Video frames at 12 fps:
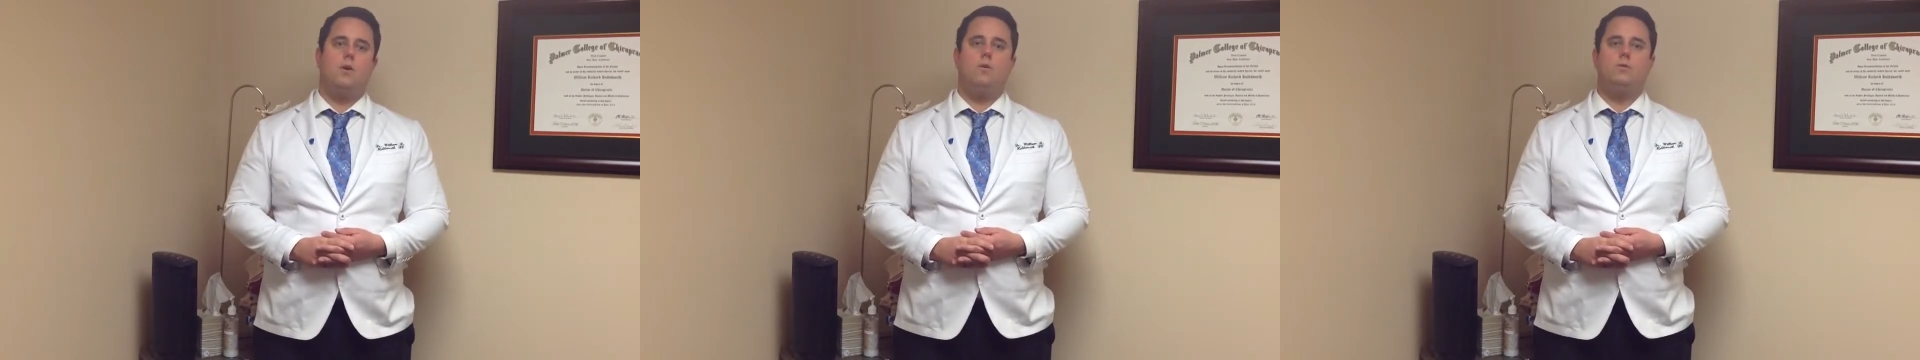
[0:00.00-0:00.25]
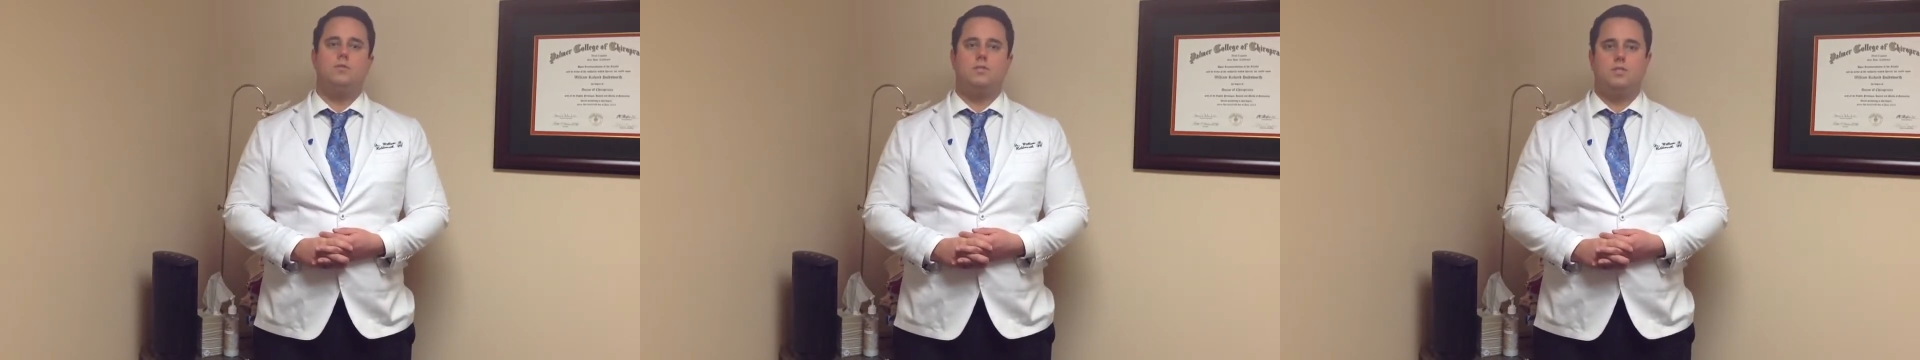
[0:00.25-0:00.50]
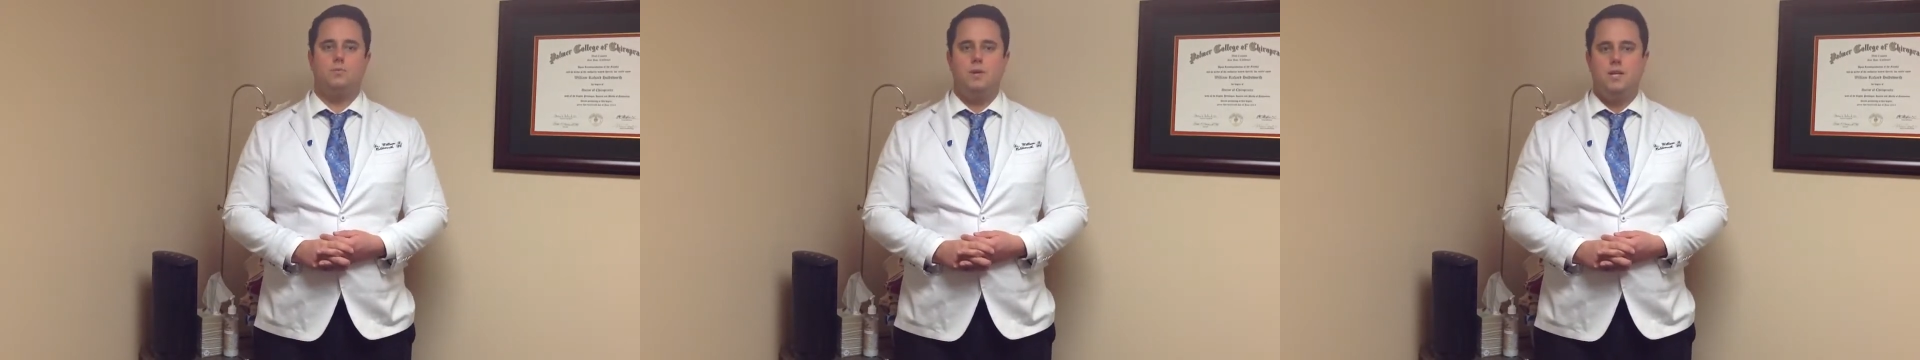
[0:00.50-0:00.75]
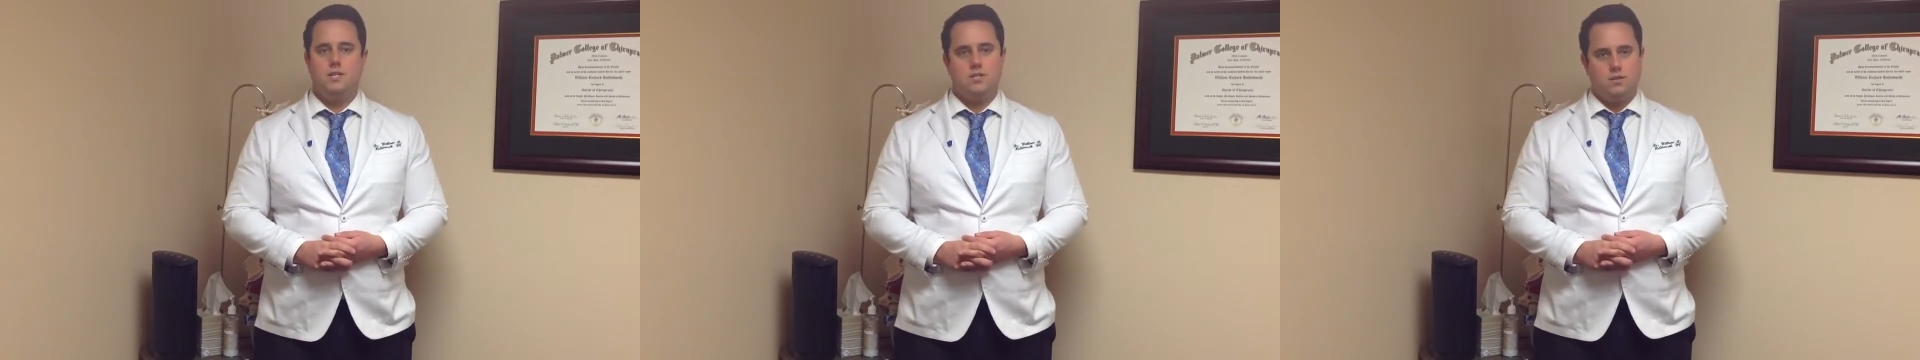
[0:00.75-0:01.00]
older
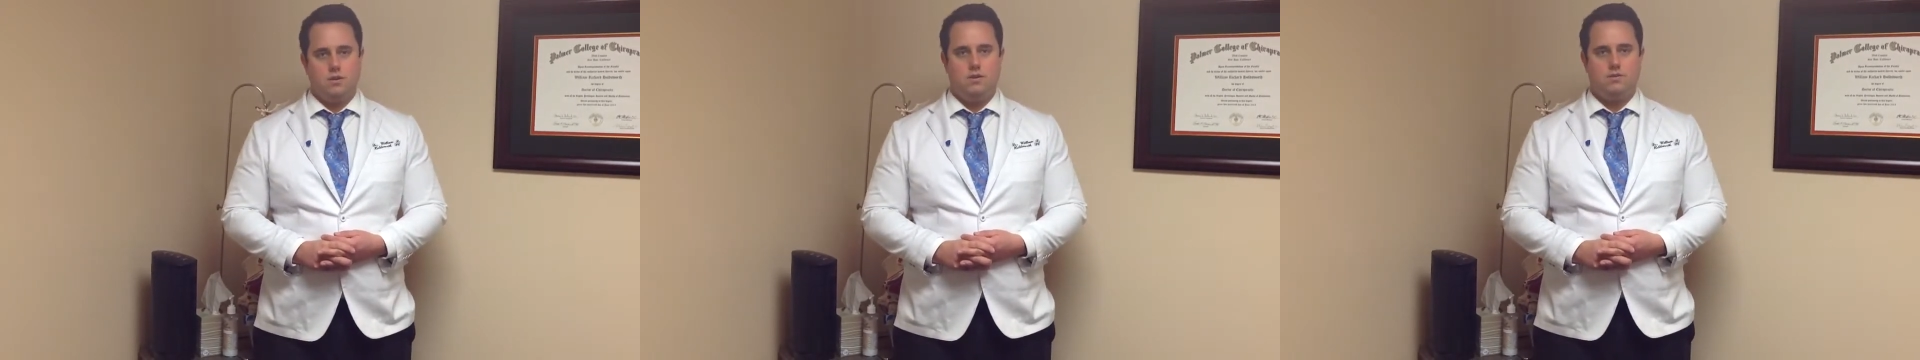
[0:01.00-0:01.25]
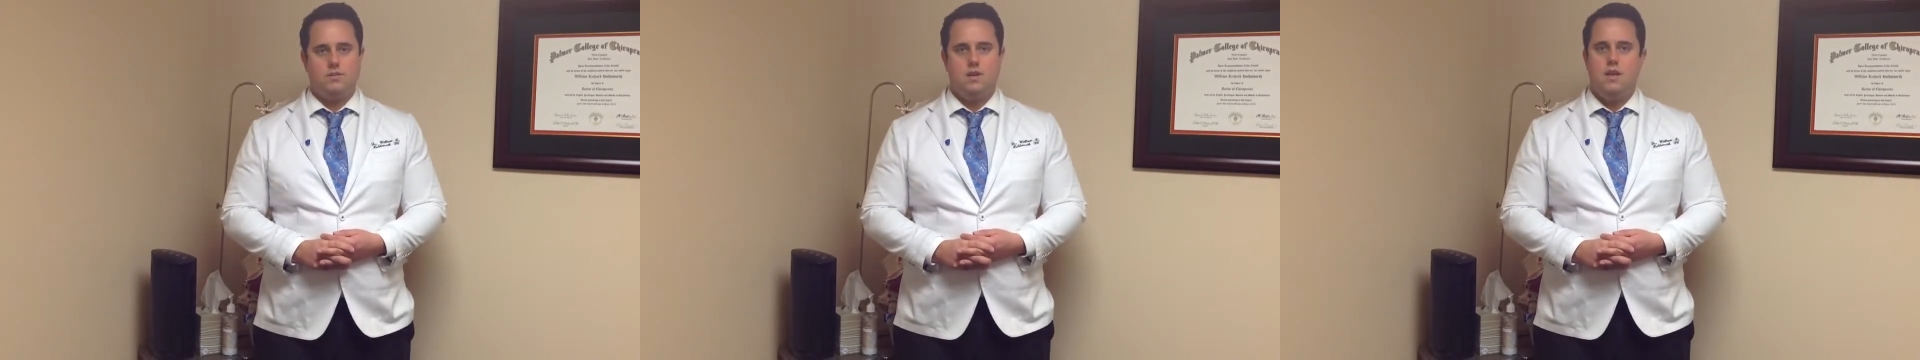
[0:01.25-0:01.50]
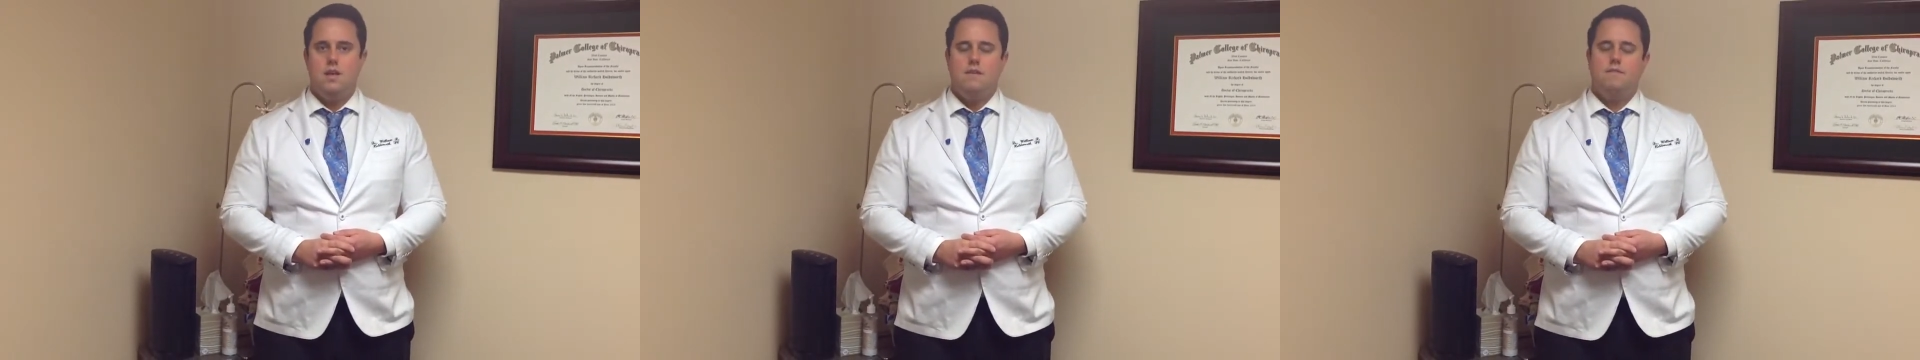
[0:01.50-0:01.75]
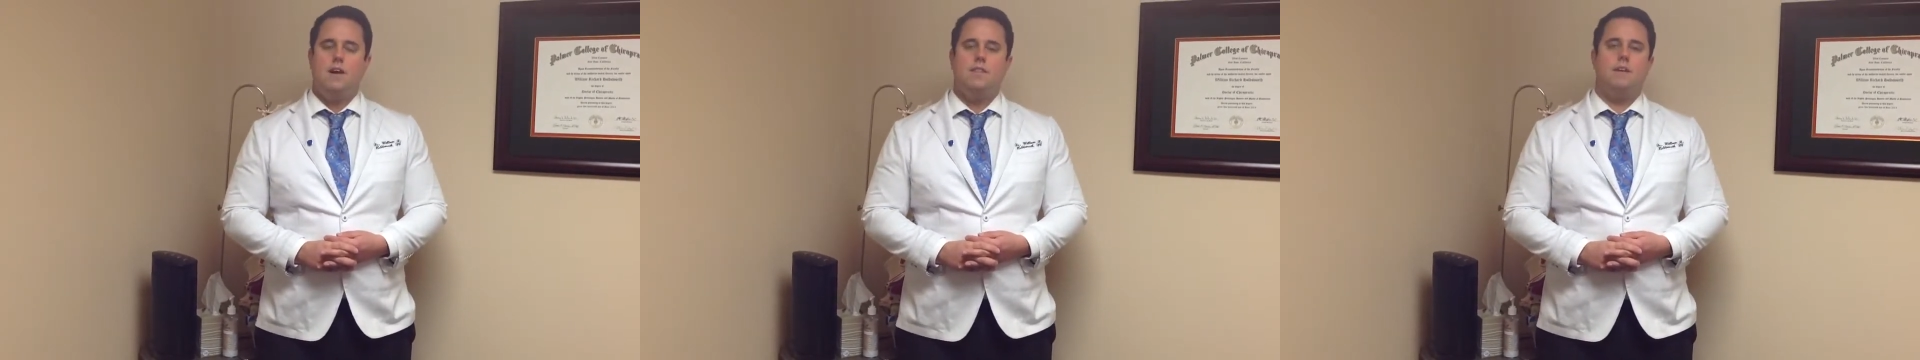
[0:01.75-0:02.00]
Swedish adults
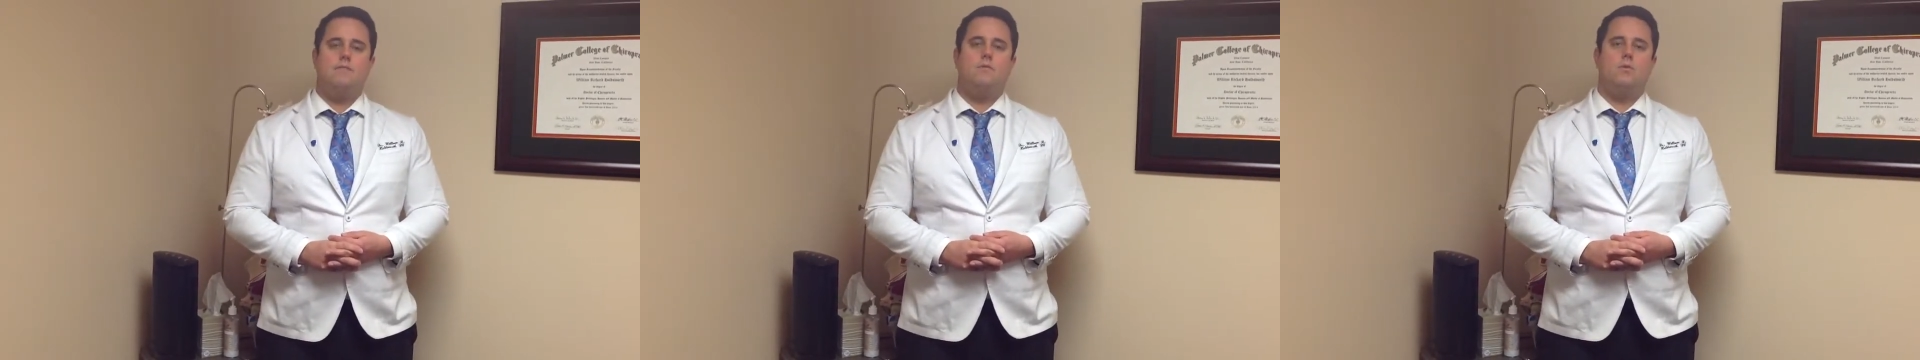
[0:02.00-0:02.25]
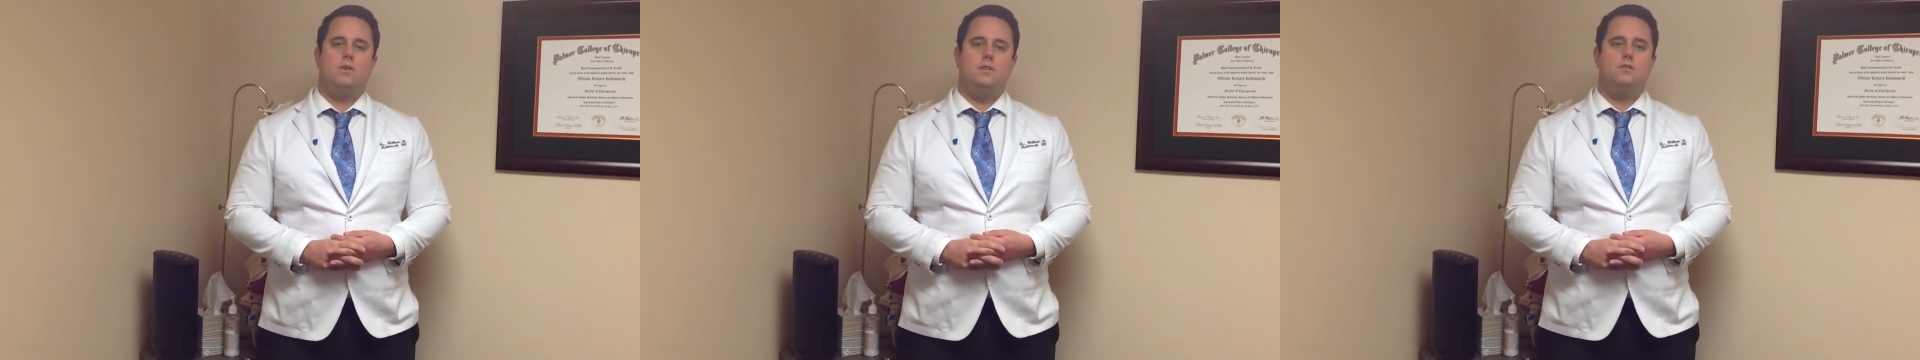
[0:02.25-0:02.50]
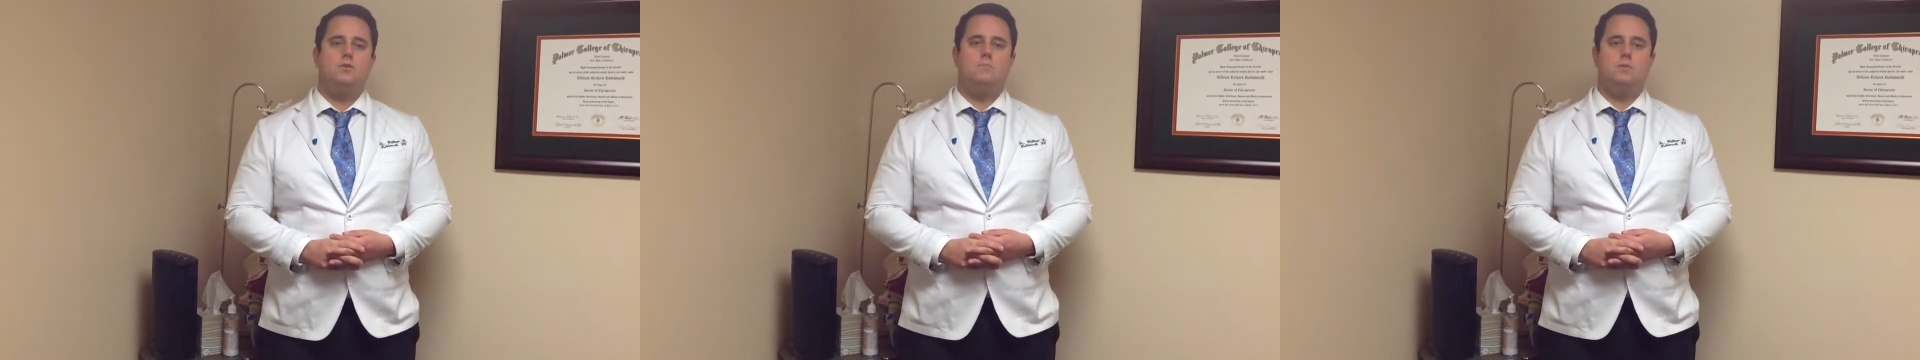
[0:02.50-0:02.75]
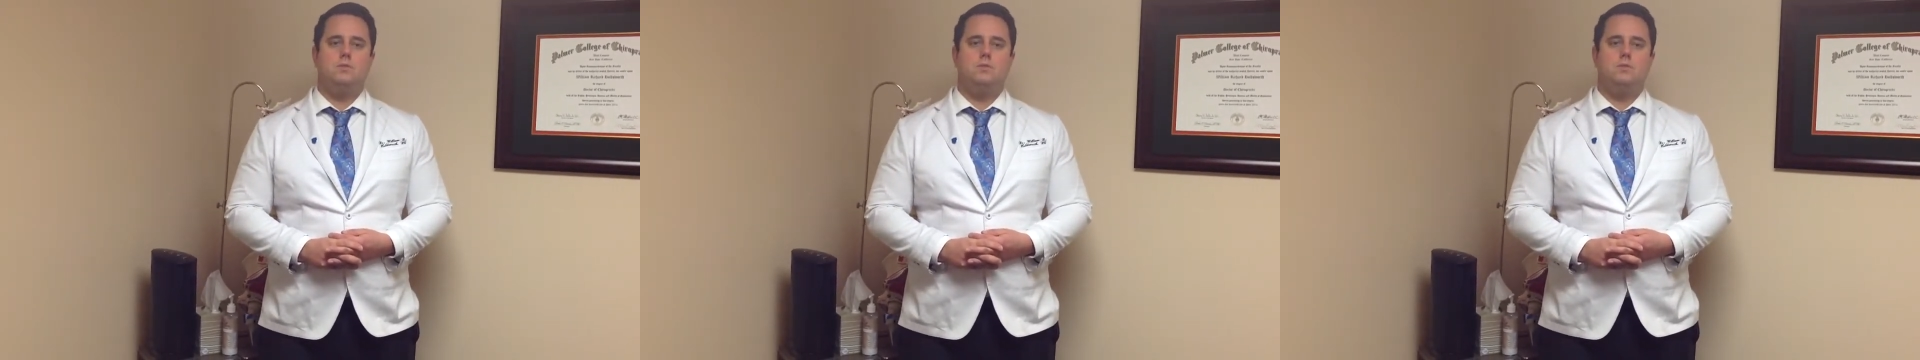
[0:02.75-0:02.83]
found that 42%